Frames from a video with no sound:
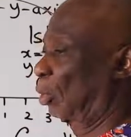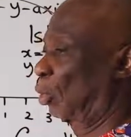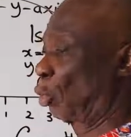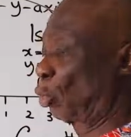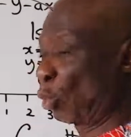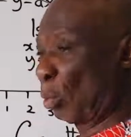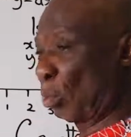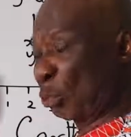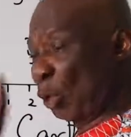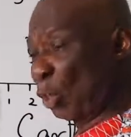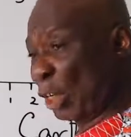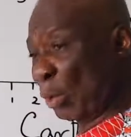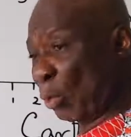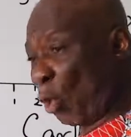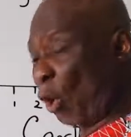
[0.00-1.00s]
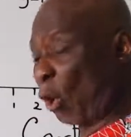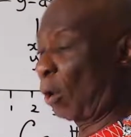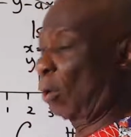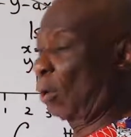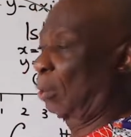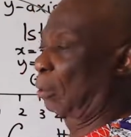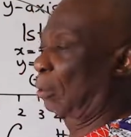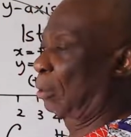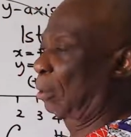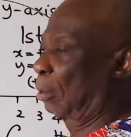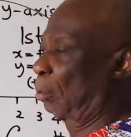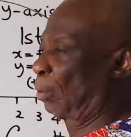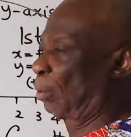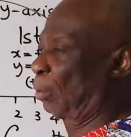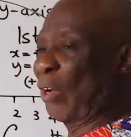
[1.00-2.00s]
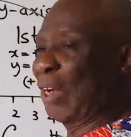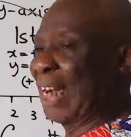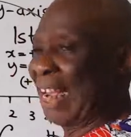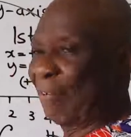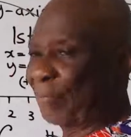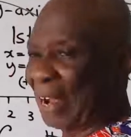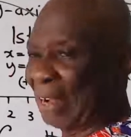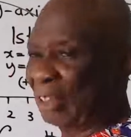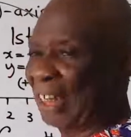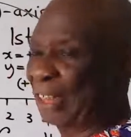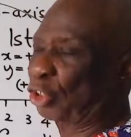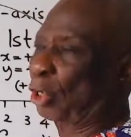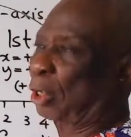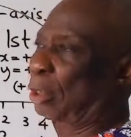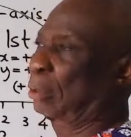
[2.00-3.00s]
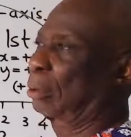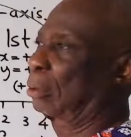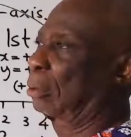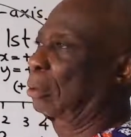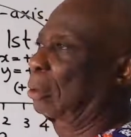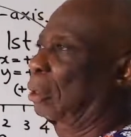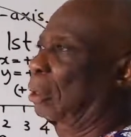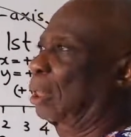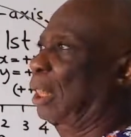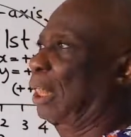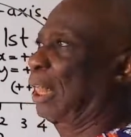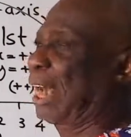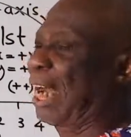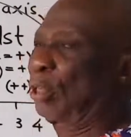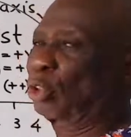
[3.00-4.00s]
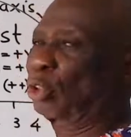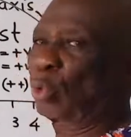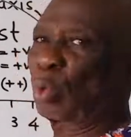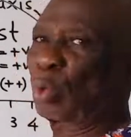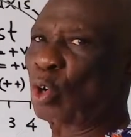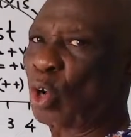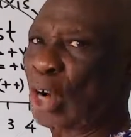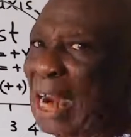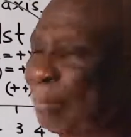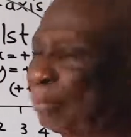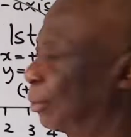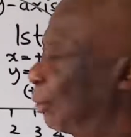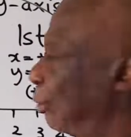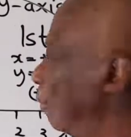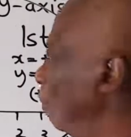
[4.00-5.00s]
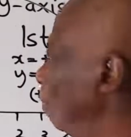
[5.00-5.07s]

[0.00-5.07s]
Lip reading: You don't build the wall before laying foundation. The house will collapse.